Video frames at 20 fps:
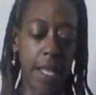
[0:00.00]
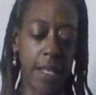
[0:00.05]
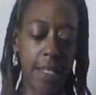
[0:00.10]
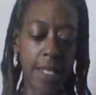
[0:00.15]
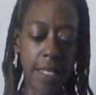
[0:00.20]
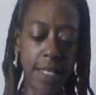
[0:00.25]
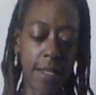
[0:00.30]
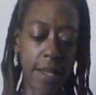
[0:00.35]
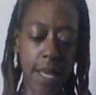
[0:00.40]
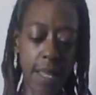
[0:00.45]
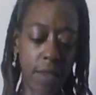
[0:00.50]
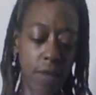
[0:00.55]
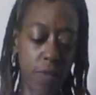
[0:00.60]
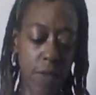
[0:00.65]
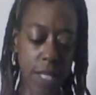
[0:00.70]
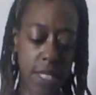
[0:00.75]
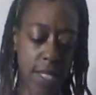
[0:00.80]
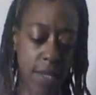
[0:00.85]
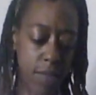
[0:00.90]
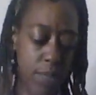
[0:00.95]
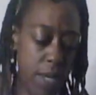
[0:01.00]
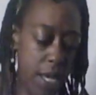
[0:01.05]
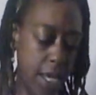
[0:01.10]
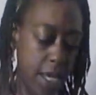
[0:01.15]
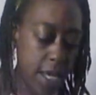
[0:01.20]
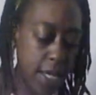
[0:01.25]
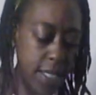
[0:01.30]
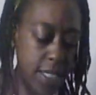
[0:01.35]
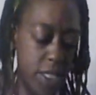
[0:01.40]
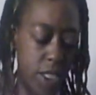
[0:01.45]
Let's look at the recent
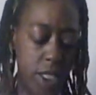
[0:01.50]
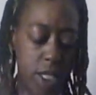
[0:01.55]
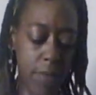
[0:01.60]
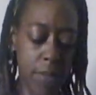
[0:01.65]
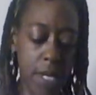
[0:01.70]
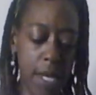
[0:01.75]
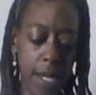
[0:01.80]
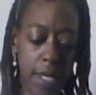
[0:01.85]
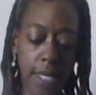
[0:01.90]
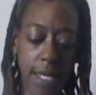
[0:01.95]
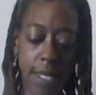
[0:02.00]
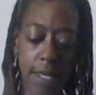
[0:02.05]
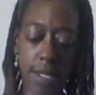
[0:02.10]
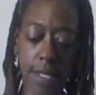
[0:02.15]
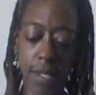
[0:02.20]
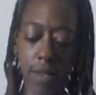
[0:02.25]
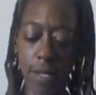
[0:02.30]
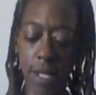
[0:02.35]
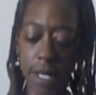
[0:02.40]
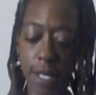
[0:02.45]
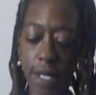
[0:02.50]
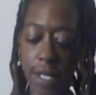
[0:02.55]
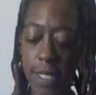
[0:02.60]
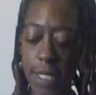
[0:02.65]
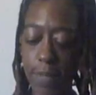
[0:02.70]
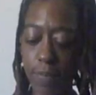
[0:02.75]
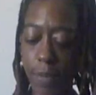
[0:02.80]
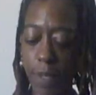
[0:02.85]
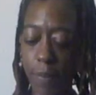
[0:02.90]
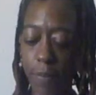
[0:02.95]
past. Gemini, Cancer, cusp.